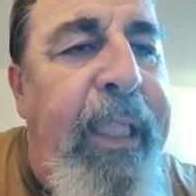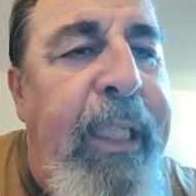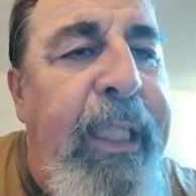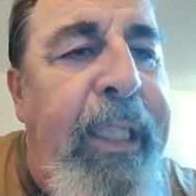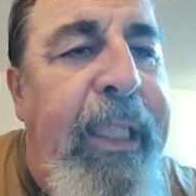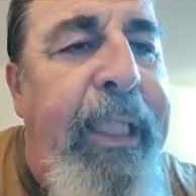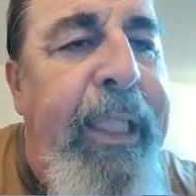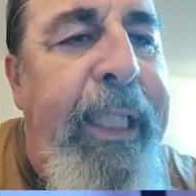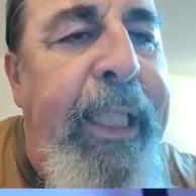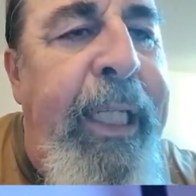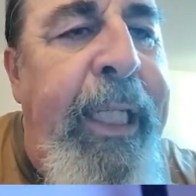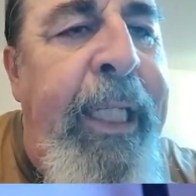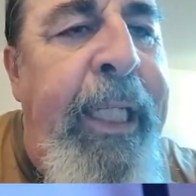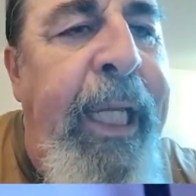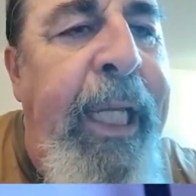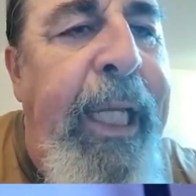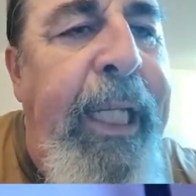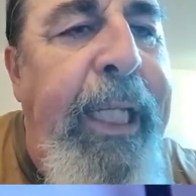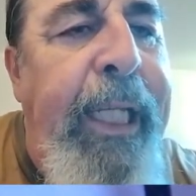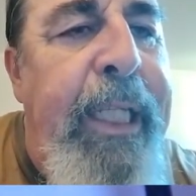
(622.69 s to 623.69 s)
glean
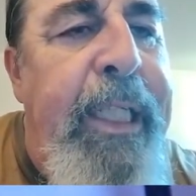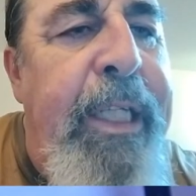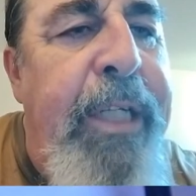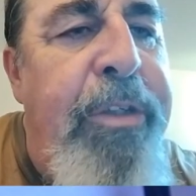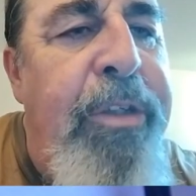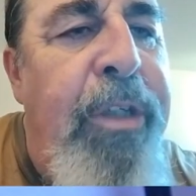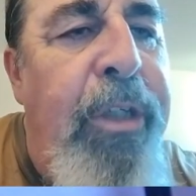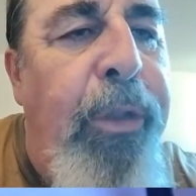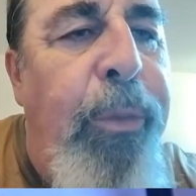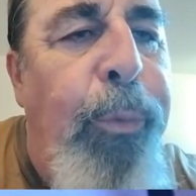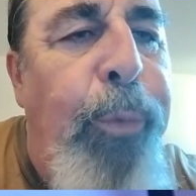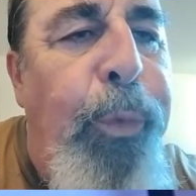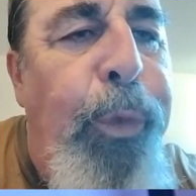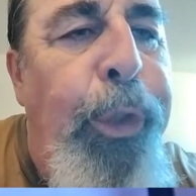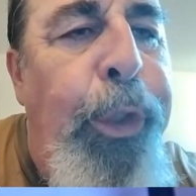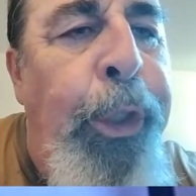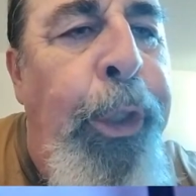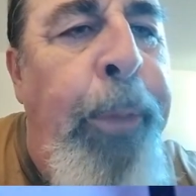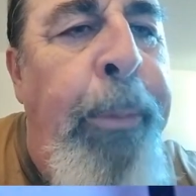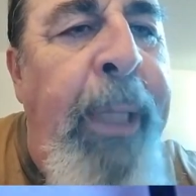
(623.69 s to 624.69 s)
any additional
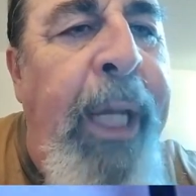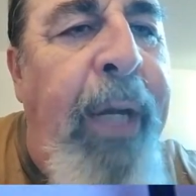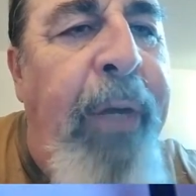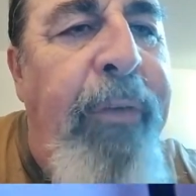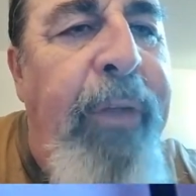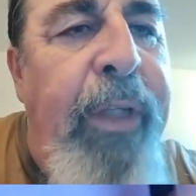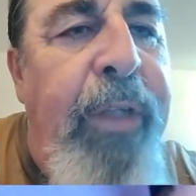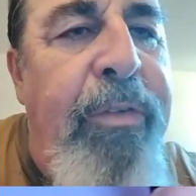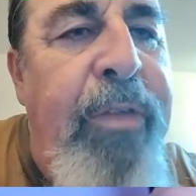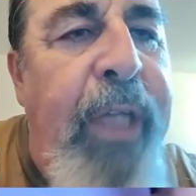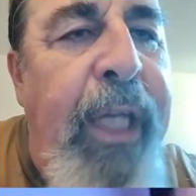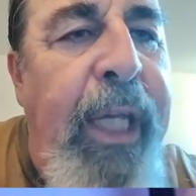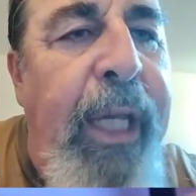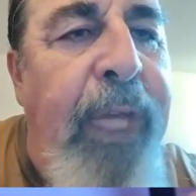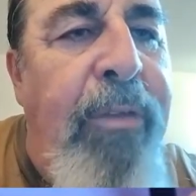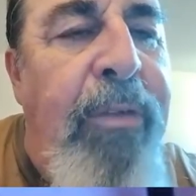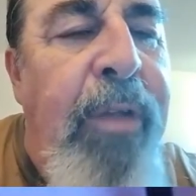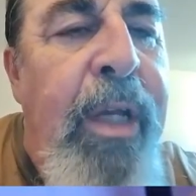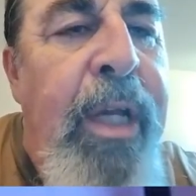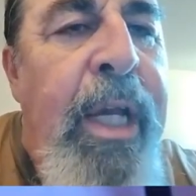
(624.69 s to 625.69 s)
room out of this
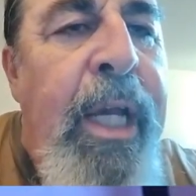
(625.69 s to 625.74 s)
case.